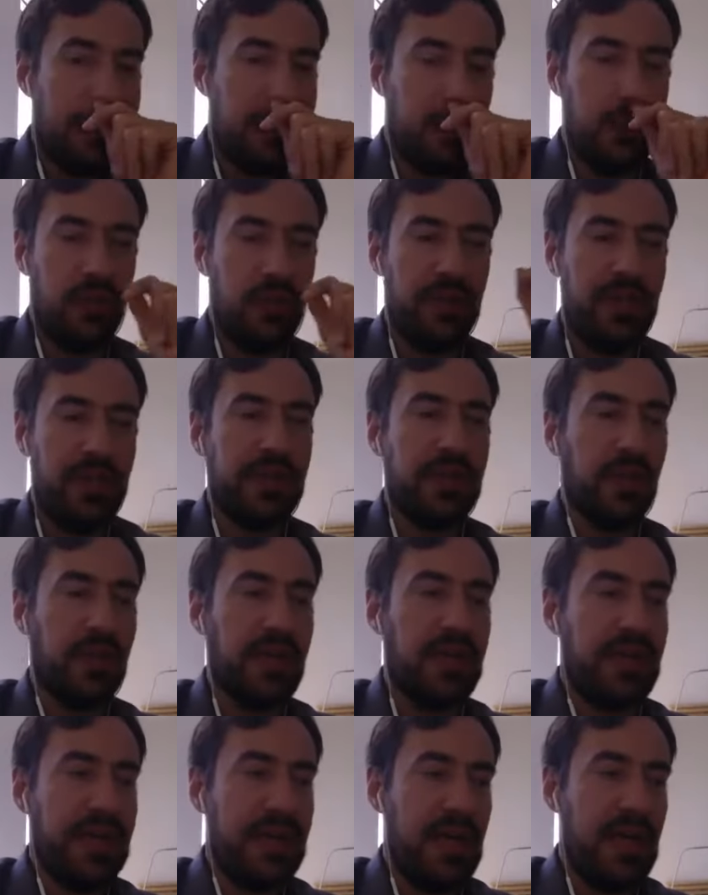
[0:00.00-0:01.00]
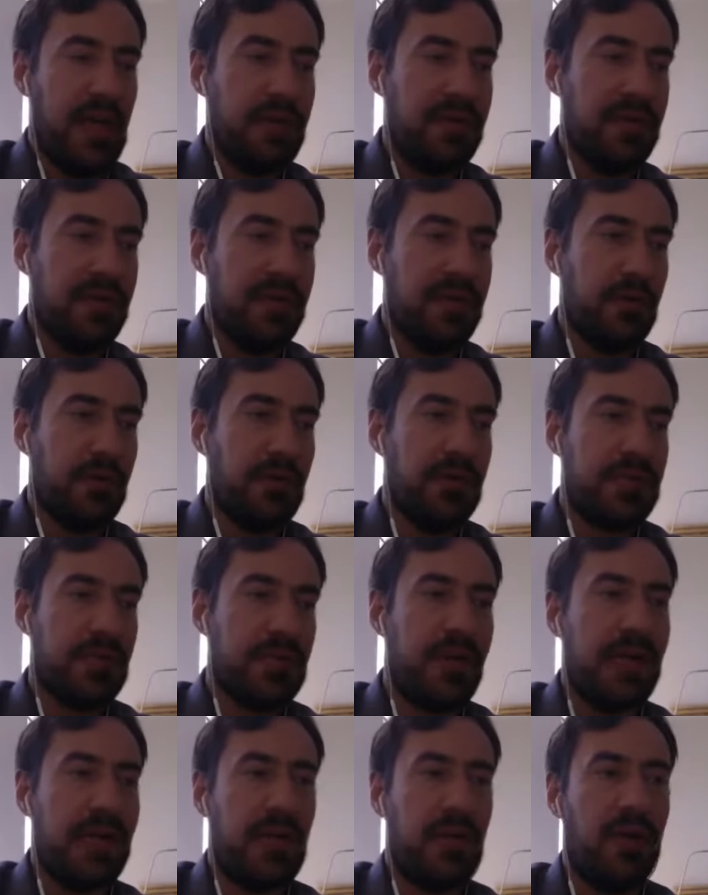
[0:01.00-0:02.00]
totally agree, and I, I, think there is a
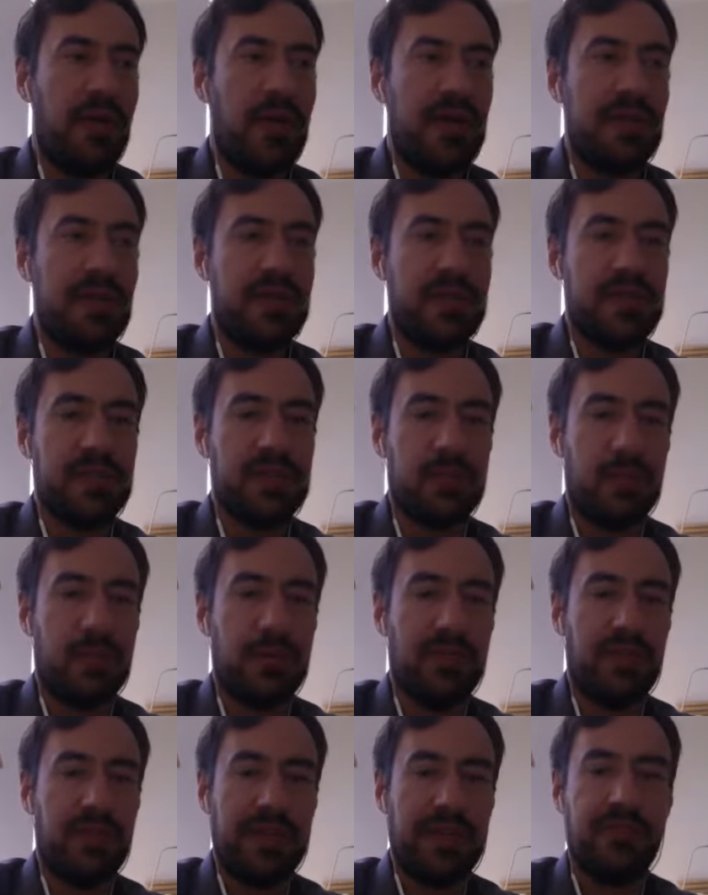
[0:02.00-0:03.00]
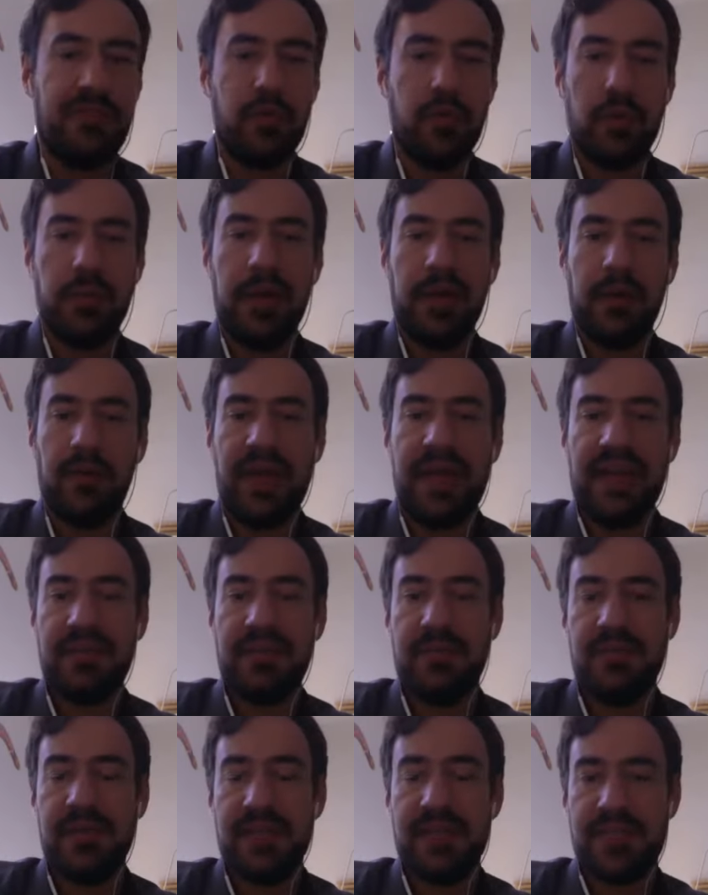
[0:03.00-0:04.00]
lot, a lot of these sort of like fooled by
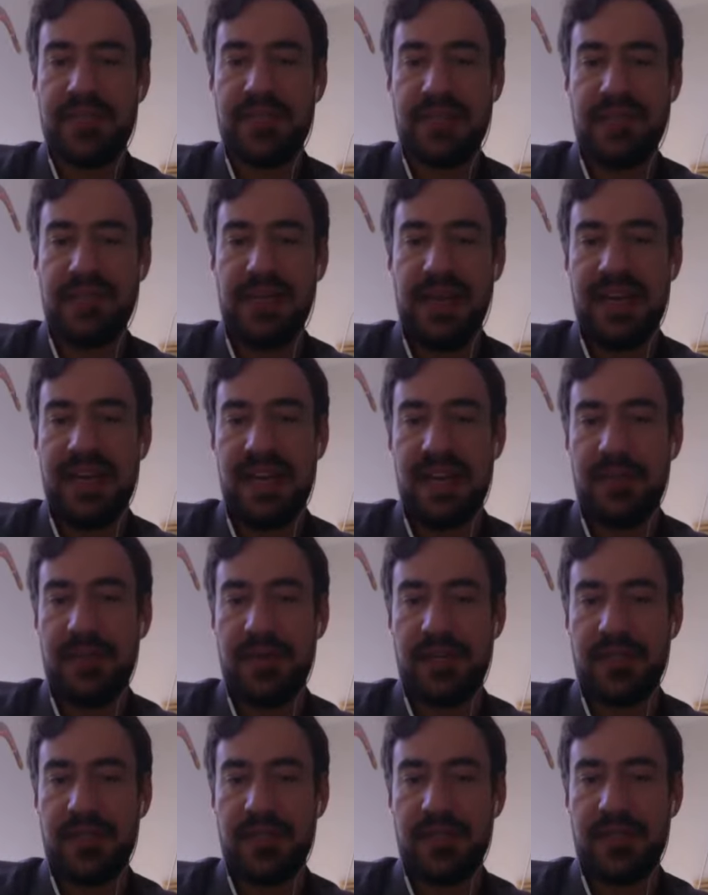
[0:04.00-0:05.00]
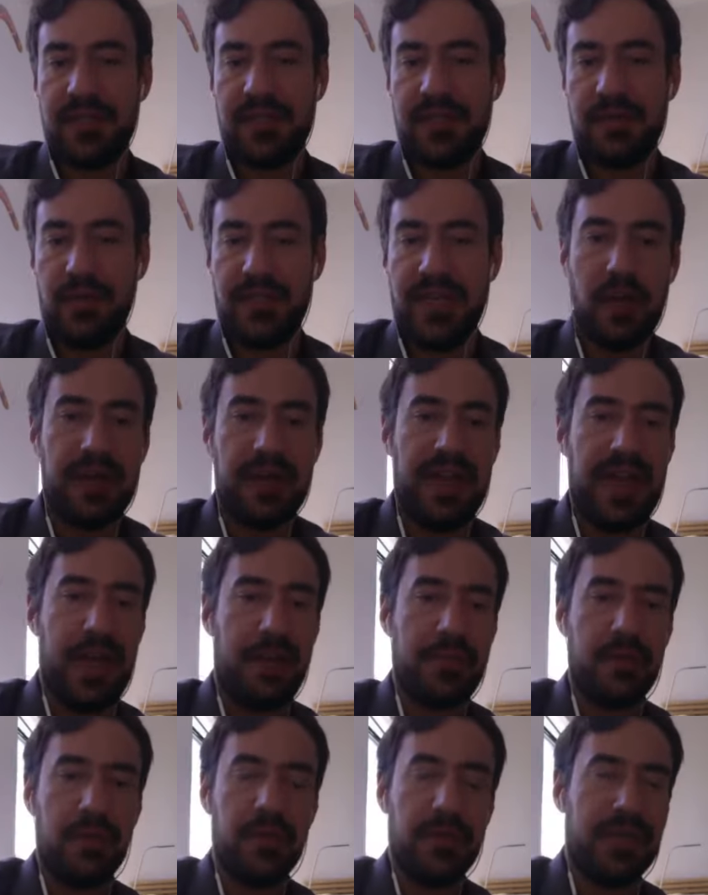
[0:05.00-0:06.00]
randomness dynamics where it's like,
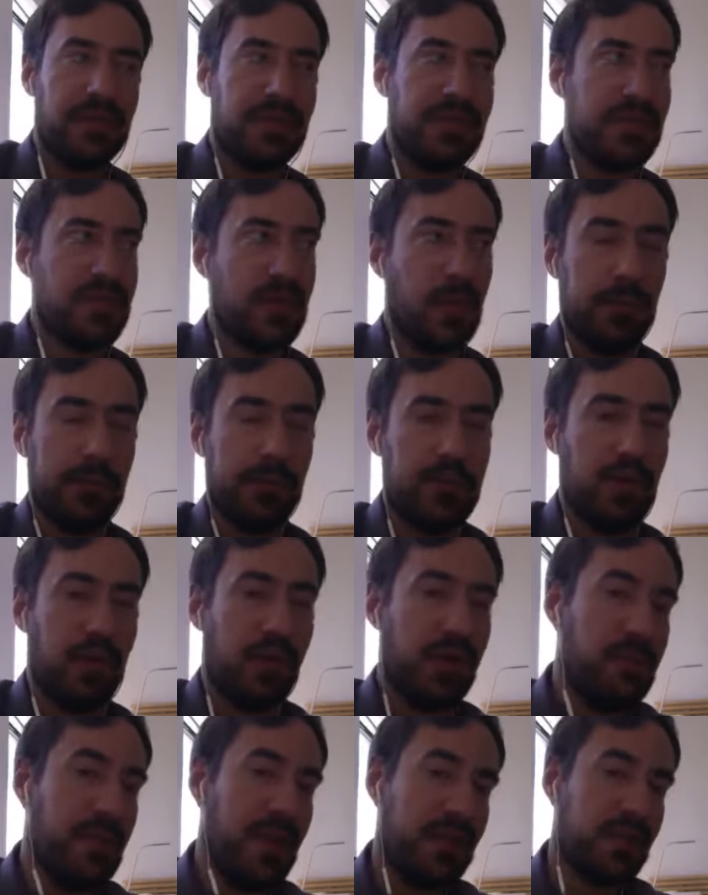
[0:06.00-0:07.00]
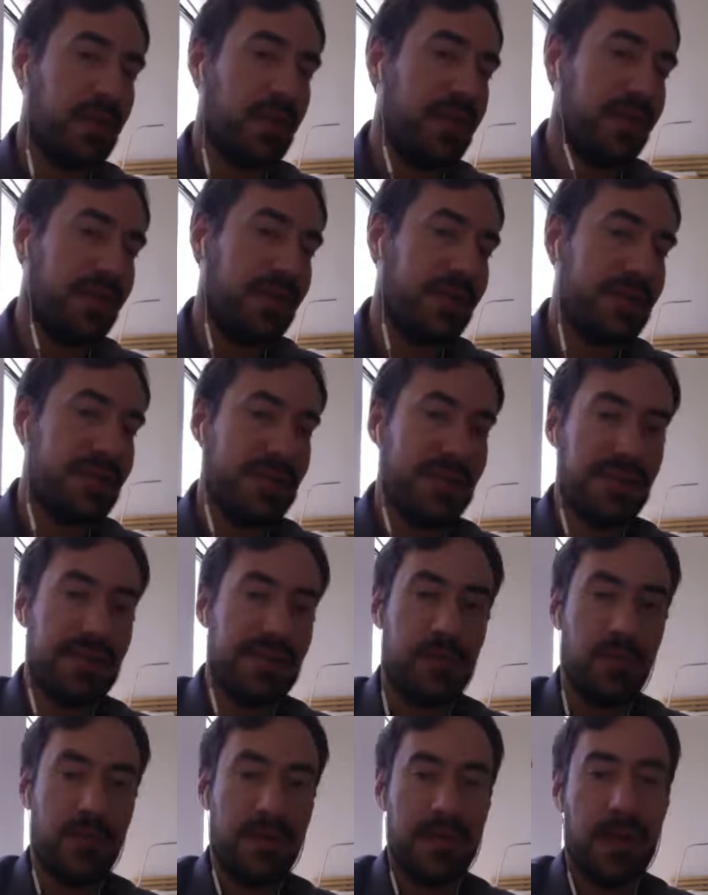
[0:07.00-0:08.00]
okay, I'm going to look at this arbitrary metric and see
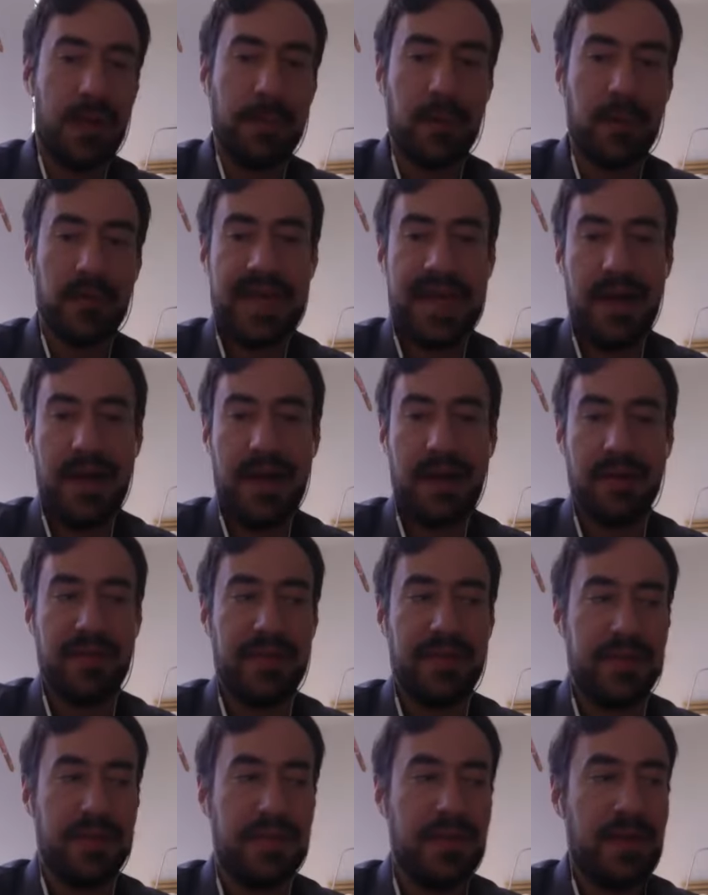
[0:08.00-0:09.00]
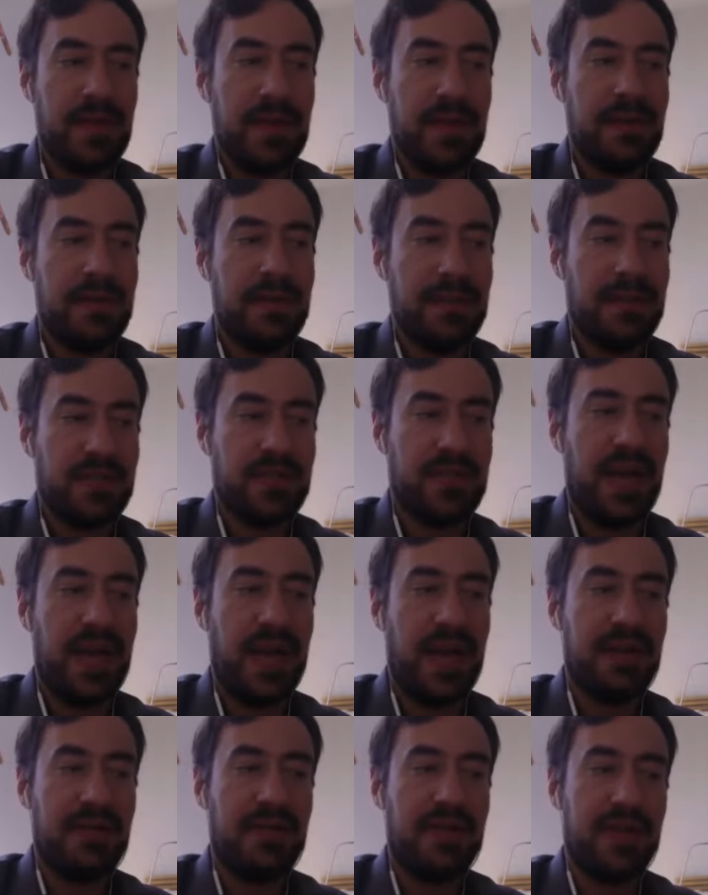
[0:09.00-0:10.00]
that it went up or down, and then
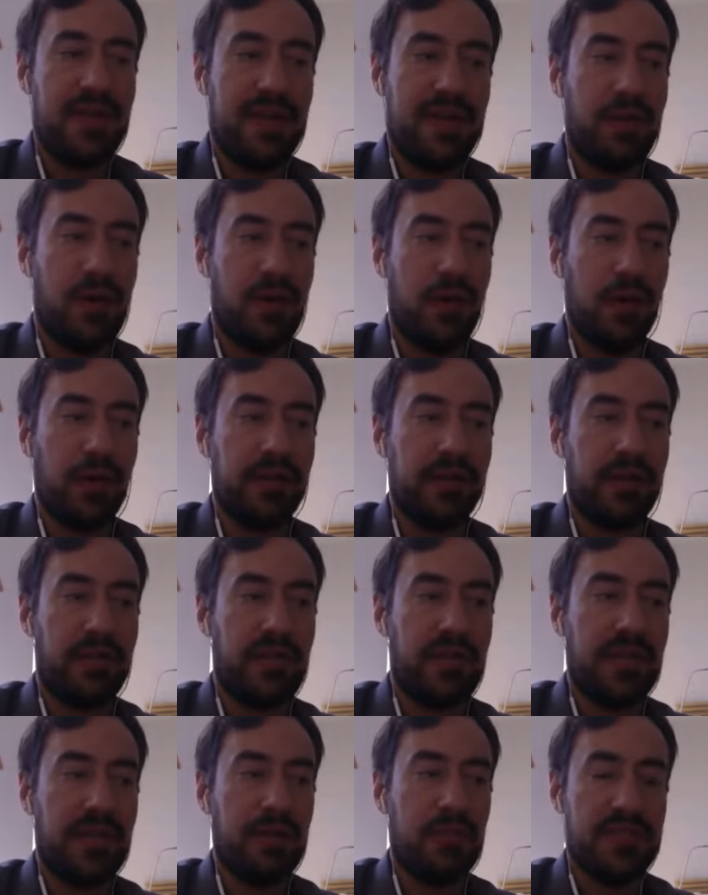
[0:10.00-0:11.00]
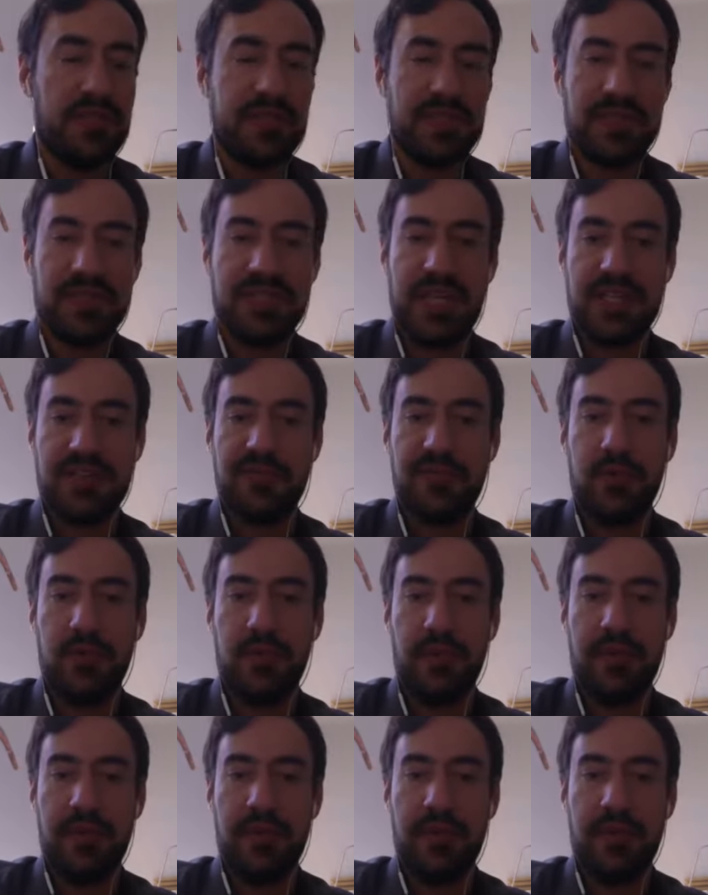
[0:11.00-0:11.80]
decide that our thing was successful.